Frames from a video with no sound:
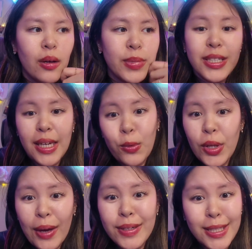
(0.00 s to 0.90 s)
Because I
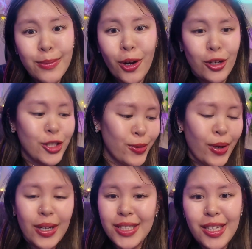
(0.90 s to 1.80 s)
will have a SIM card.
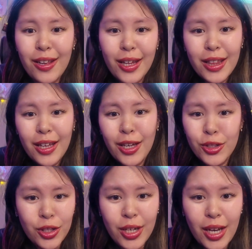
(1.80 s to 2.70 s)
So it's not like the
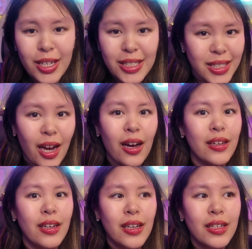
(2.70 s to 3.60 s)
internet is
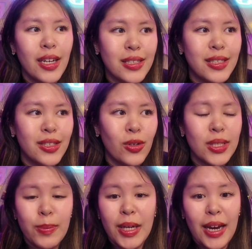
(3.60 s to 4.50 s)
not necessarily
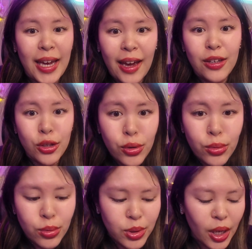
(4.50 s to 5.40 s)
something I can't
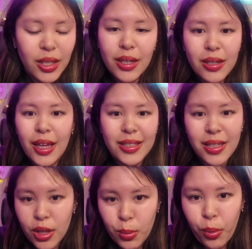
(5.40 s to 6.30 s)
use. That's
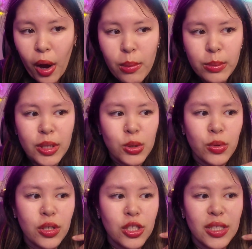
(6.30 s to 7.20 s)
not the problem. It's
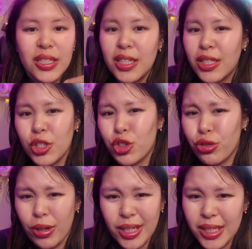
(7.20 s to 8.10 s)
really just it doesn't
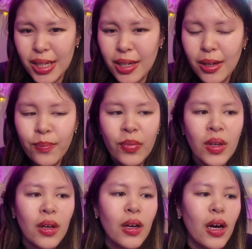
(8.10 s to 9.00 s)
translate it.
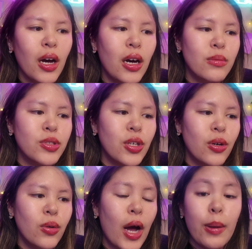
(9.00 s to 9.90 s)

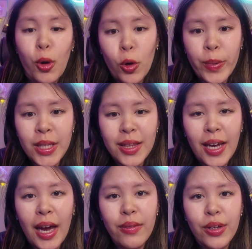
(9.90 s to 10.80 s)
So I'm hoping that
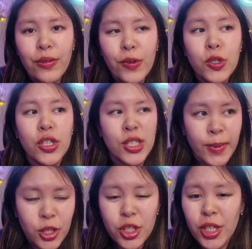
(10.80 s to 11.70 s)
they have that in the future,
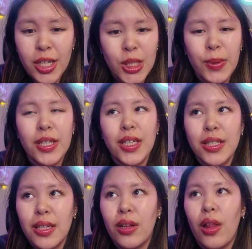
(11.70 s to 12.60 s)
especially Chinese, because
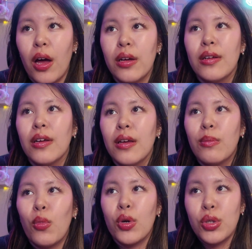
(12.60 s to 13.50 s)
that's like a lot
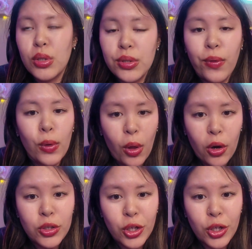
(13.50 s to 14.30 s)
more useful long